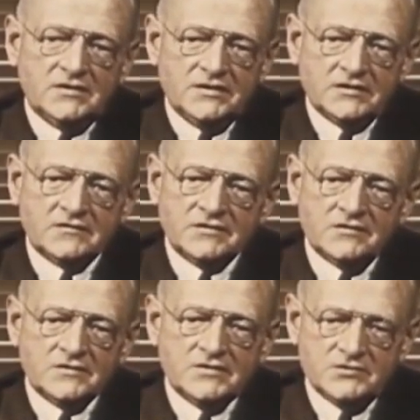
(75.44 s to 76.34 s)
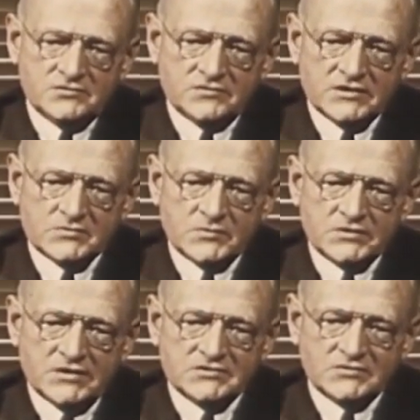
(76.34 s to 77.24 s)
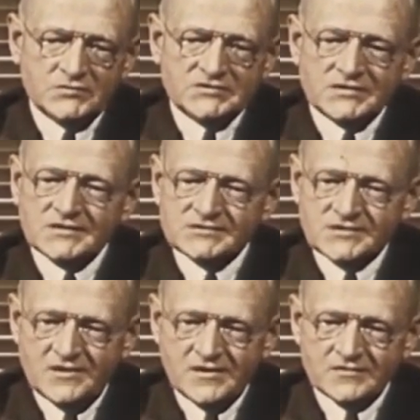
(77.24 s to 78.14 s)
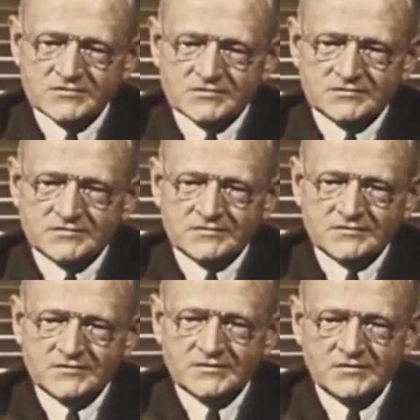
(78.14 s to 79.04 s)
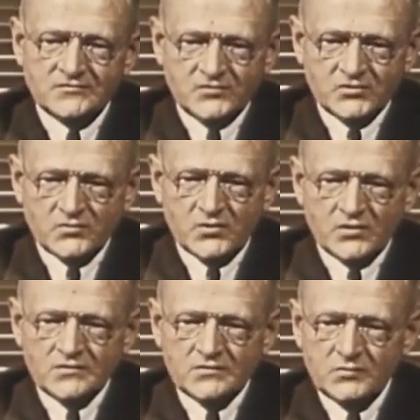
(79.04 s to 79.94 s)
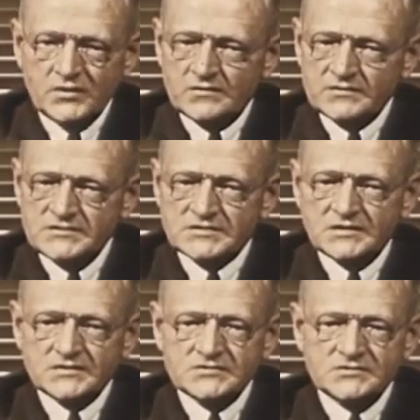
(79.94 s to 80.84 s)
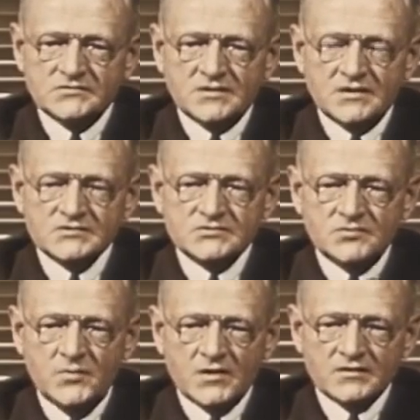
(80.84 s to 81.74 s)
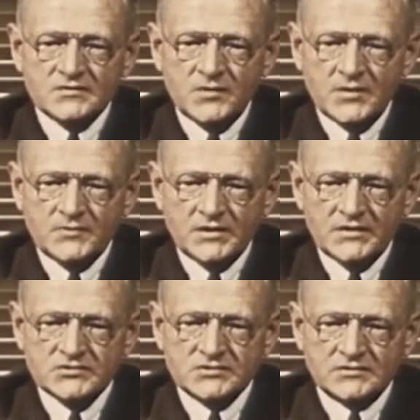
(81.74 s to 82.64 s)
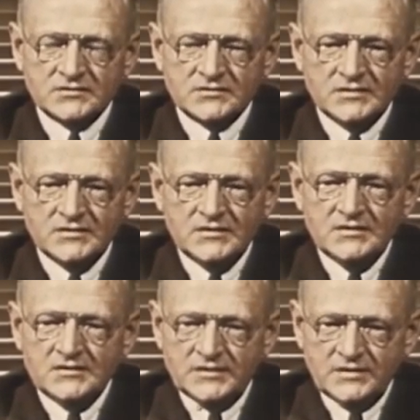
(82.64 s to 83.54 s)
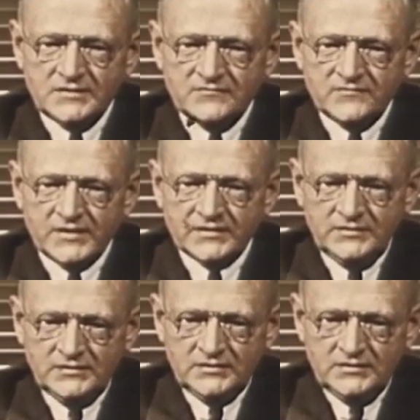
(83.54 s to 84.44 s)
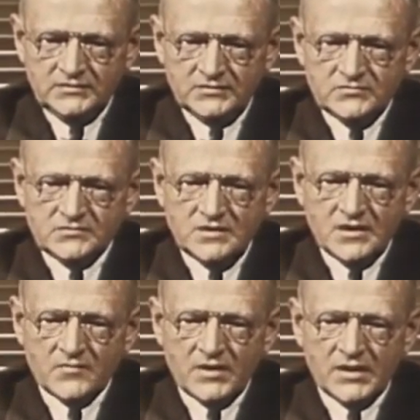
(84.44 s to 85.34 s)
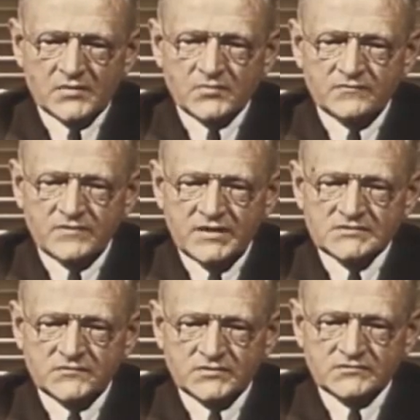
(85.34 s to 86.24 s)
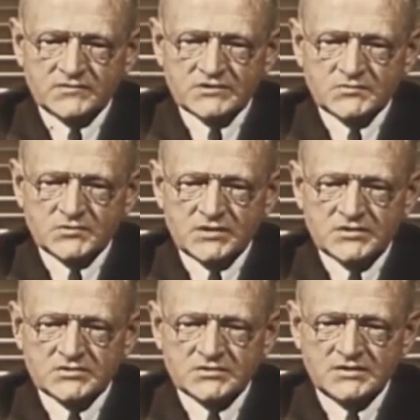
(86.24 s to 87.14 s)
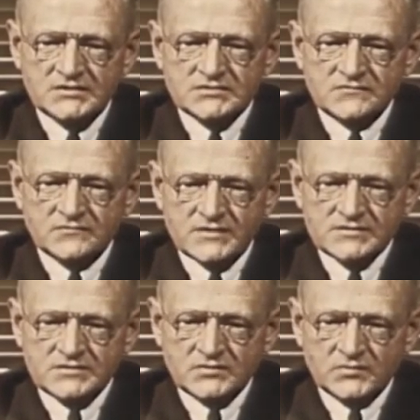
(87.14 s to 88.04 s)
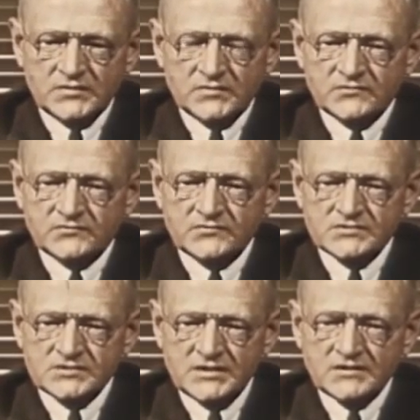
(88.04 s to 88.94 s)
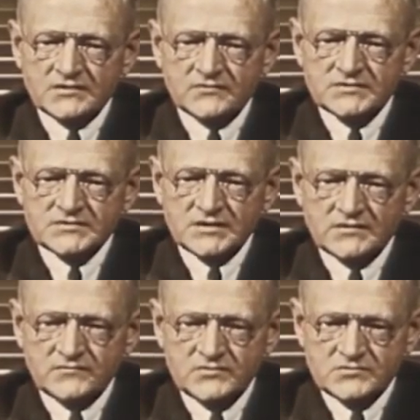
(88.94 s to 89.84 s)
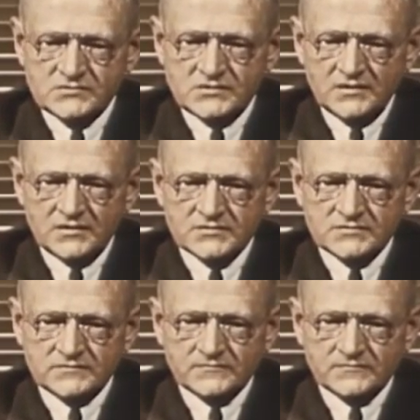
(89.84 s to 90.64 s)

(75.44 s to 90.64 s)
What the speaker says: Here, the only new transportation we sell is cars. Furthermore, we only sell these new cars to a part of the population. Then, in effect, the new car buyer provides for the transportation needs of the rest of the people through the sale and resale of used cars.